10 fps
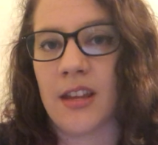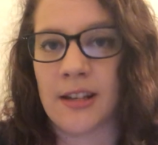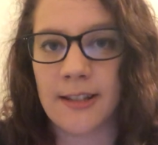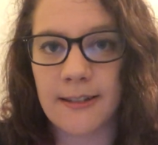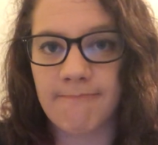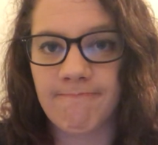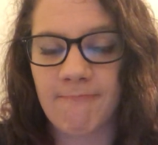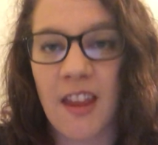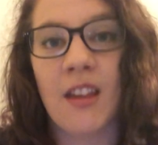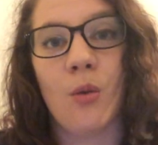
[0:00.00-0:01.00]
he is.
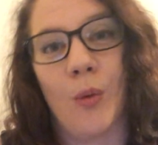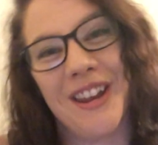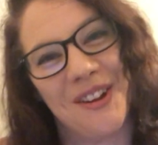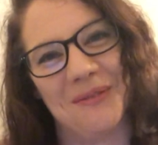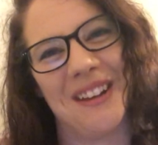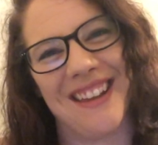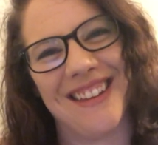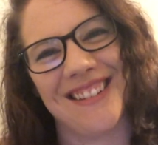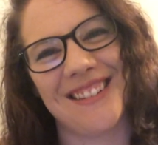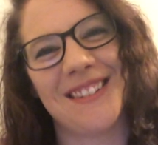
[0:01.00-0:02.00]
We know where
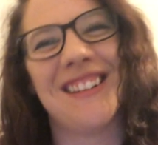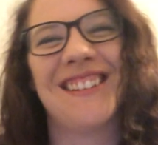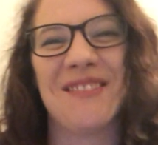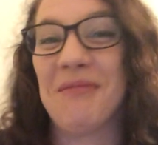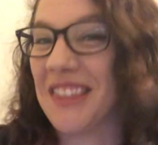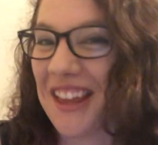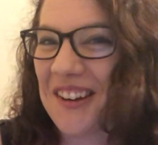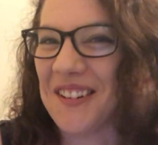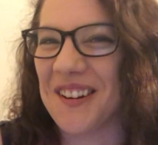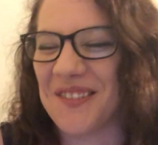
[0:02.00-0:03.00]
he is, but they
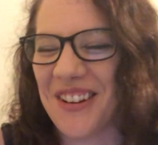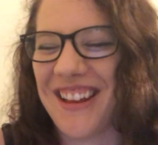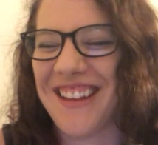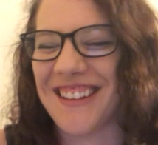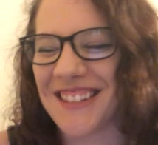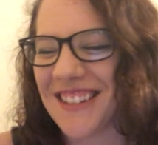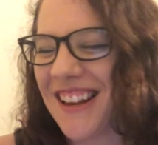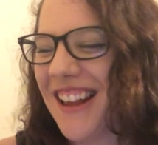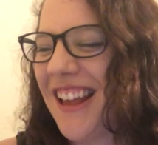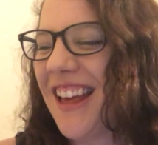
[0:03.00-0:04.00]
don't know where he is.
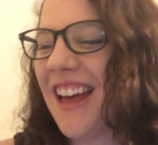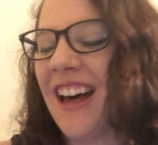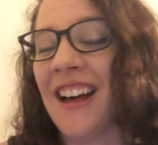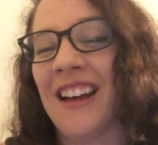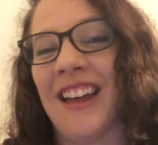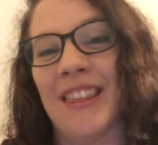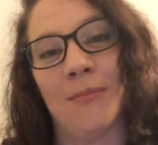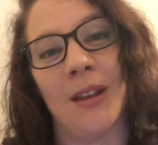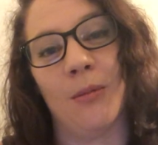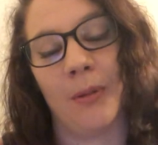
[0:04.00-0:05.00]
And
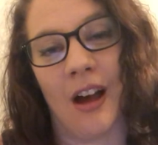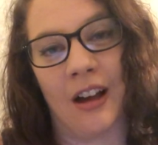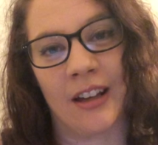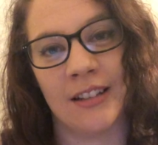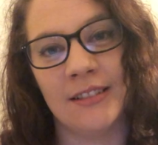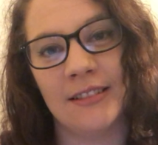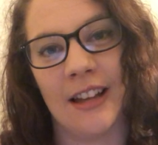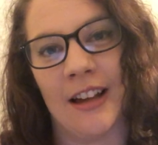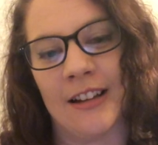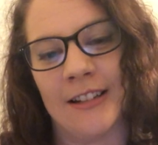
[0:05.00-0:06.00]
then Peter Parker,
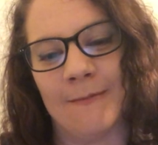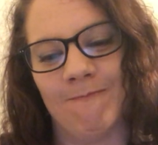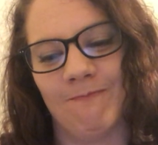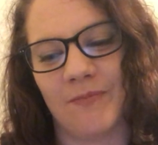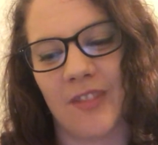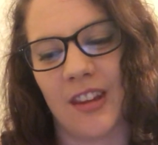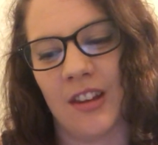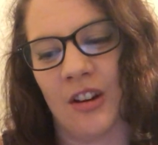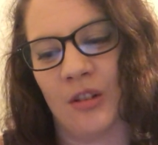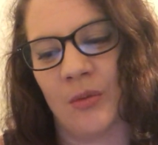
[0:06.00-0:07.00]

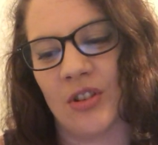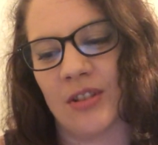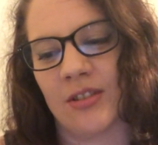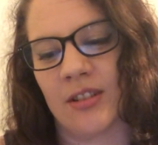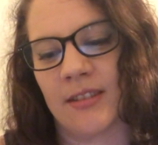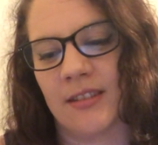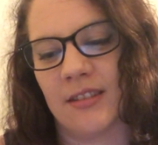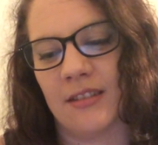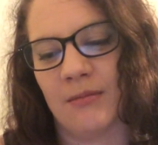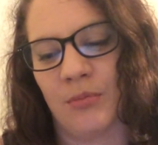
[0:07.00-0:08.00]
you know, which is just
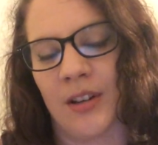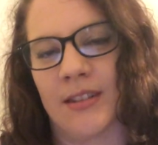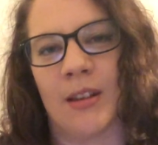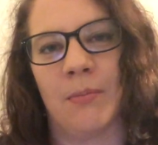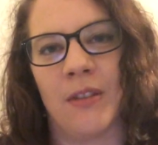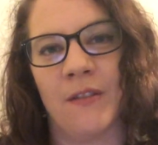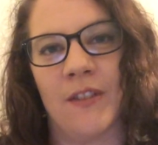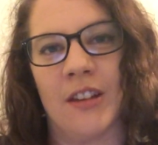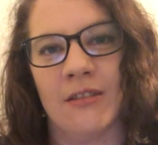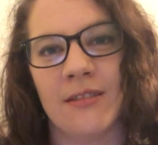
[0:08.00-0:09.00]
brings up the
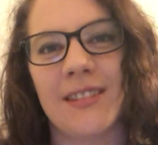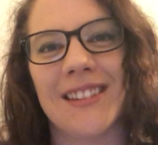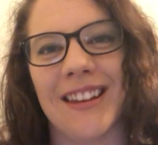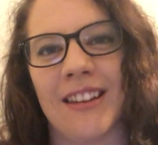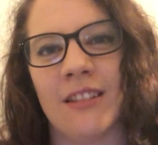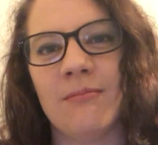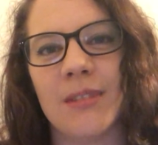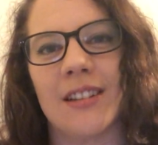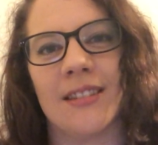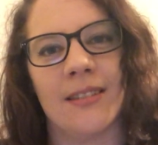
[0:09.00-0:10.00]
feels again,
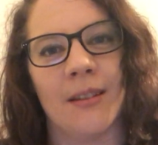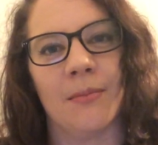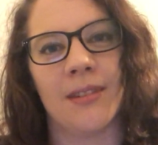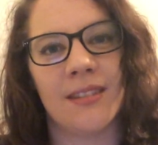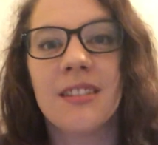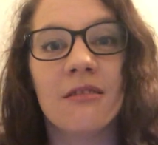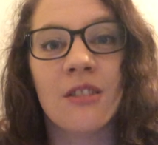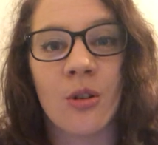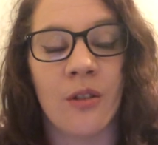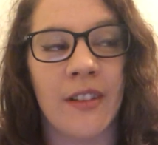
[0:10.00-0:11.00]
because I'm still
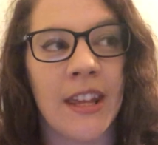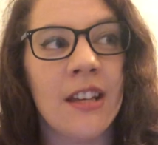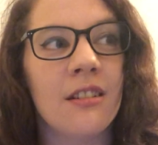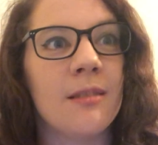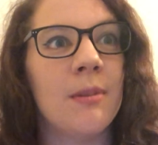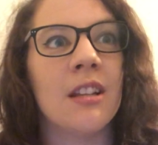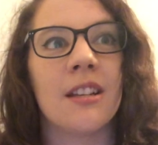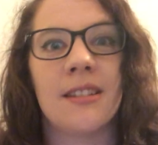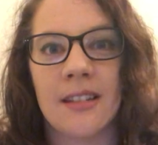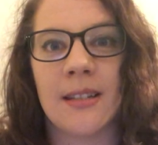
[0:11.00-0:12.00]
not over that. It's been
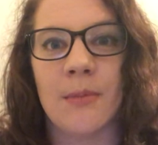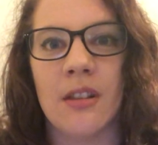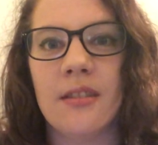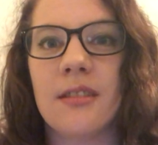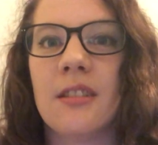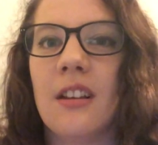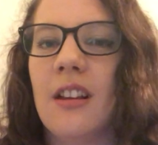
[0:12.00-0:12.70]
like 6 months.